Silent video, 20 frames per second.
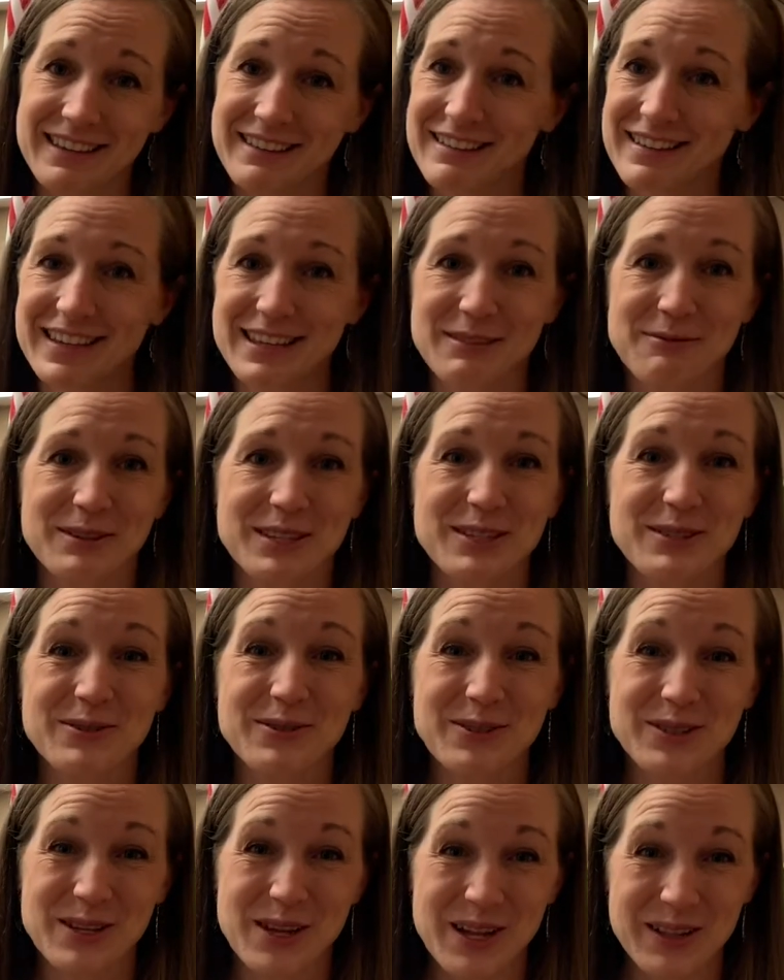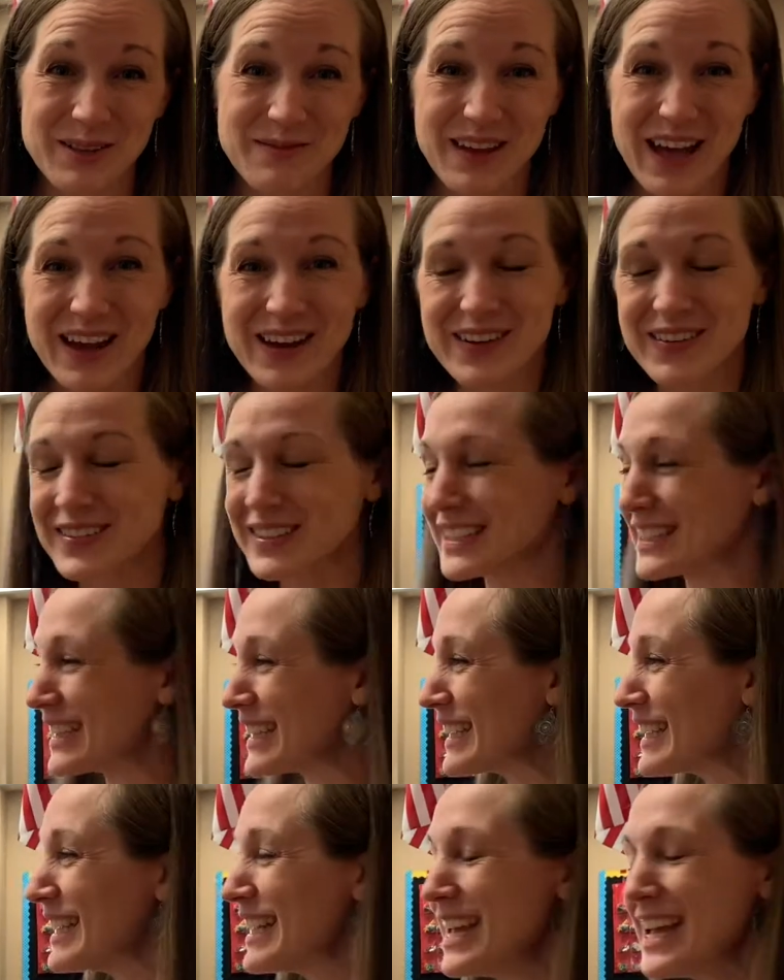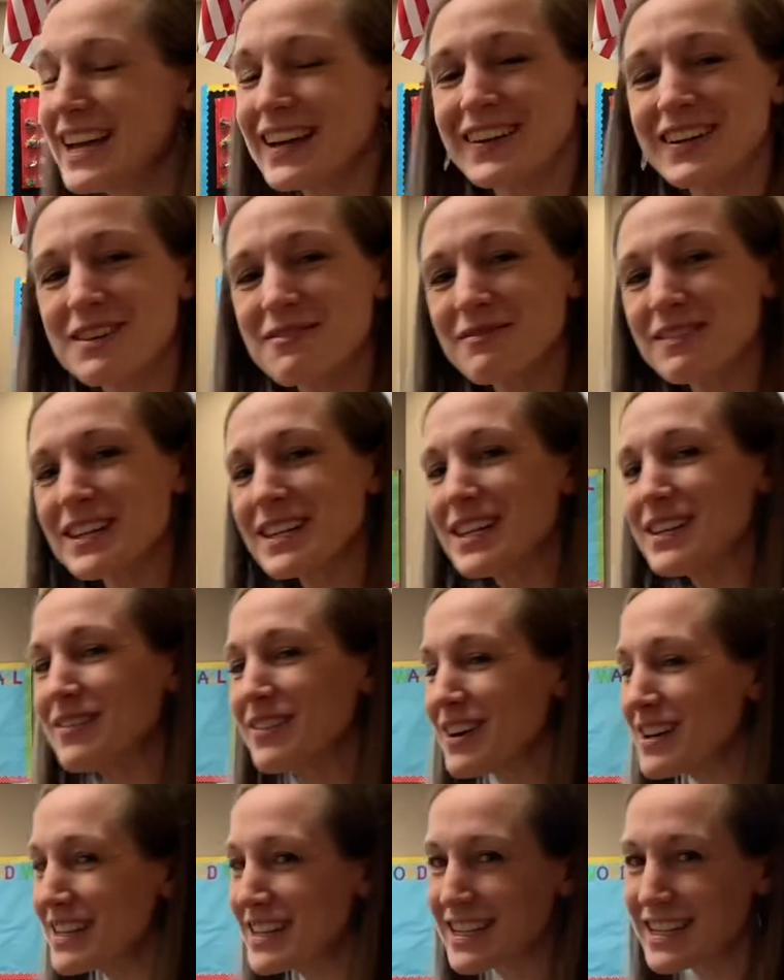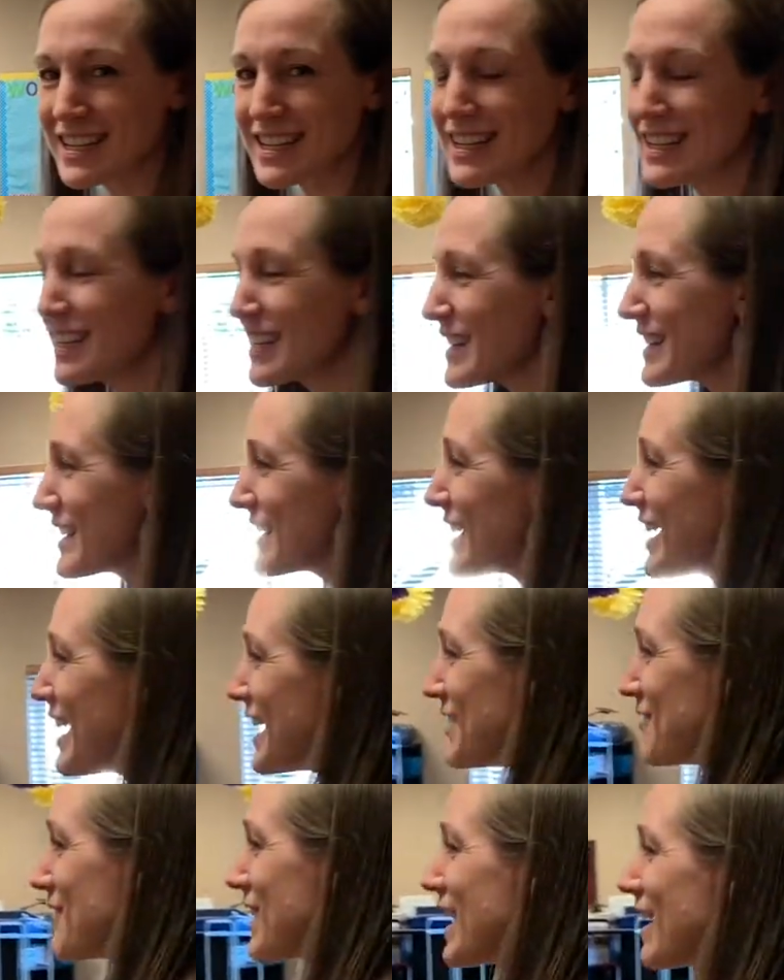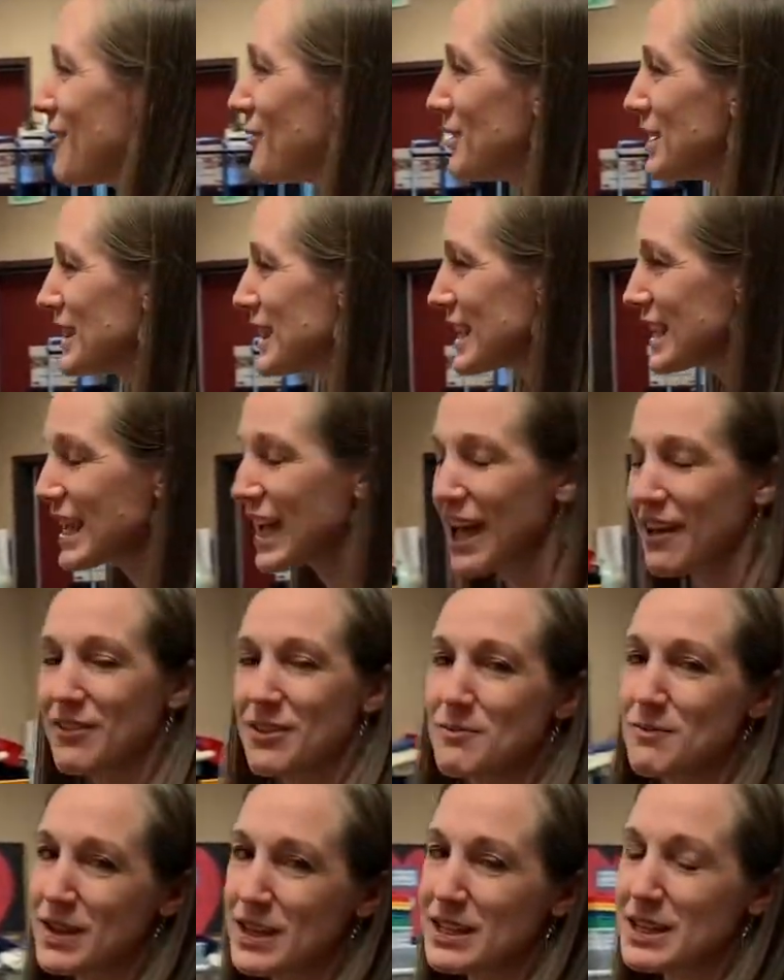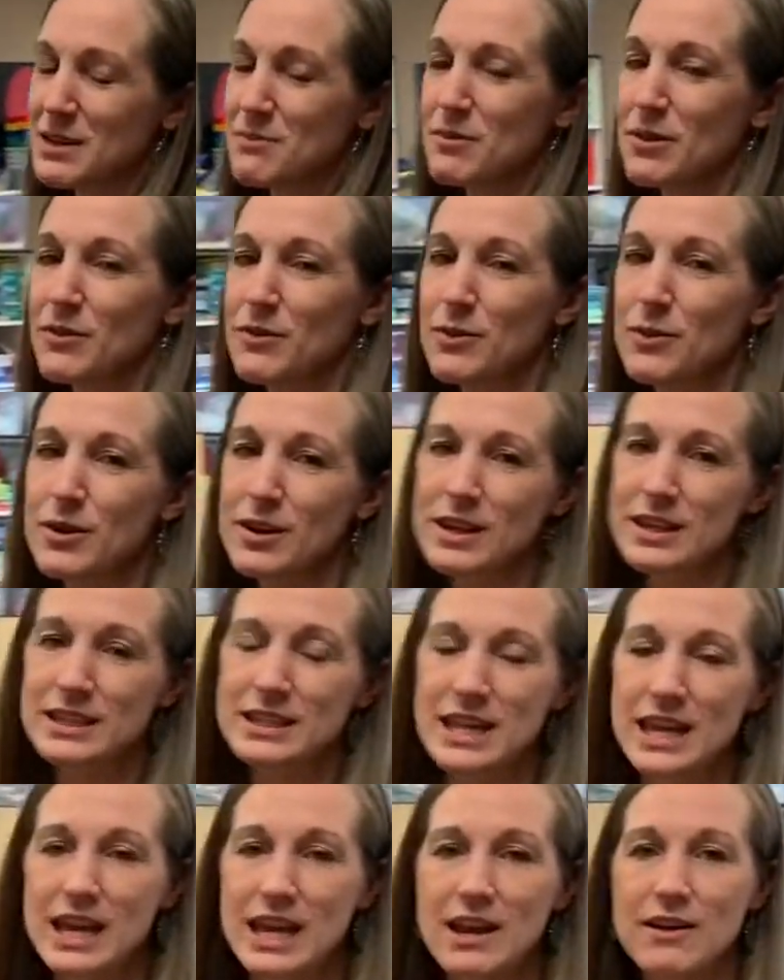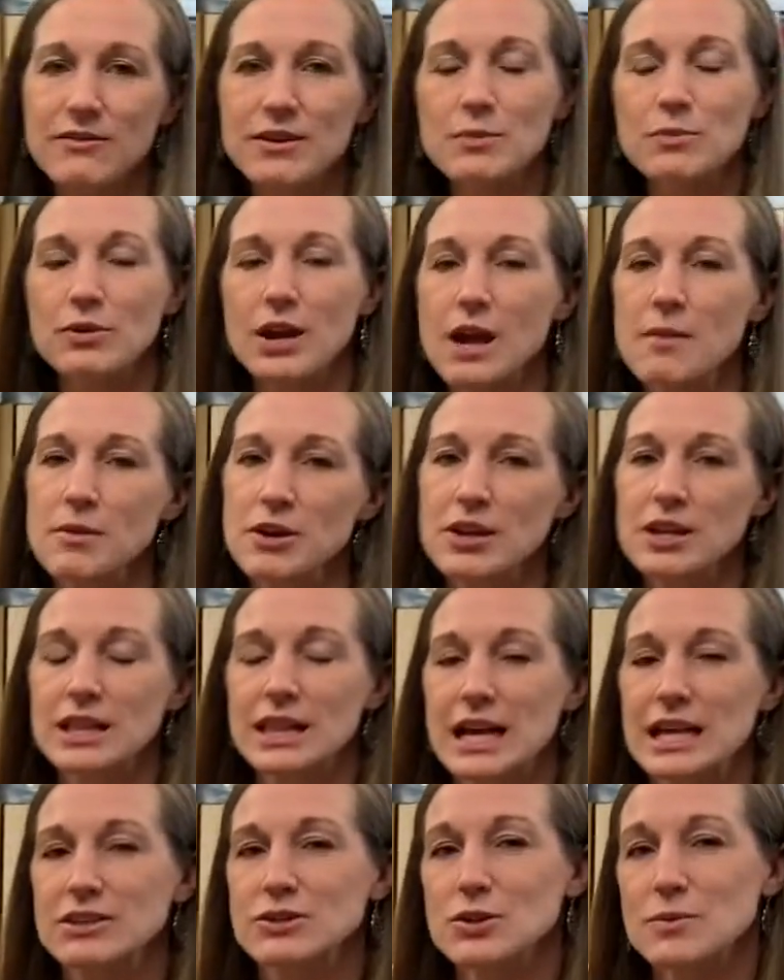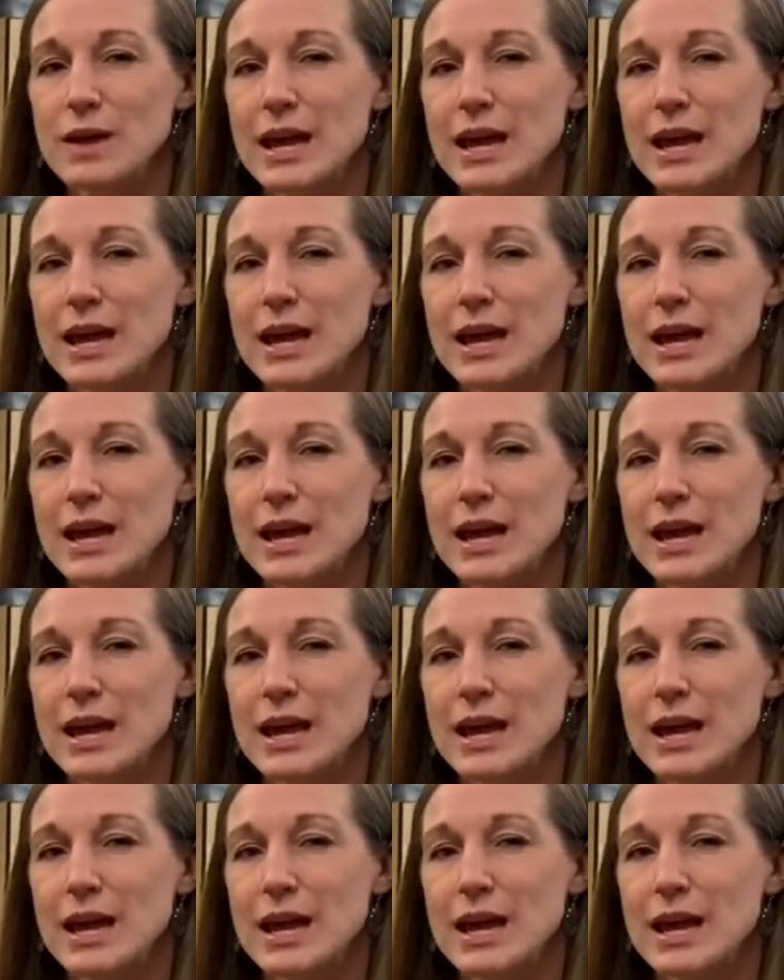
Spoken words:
is what school's all about, really. I want to bring you on in here. One thing I haven't mentioned before is that every primary classroom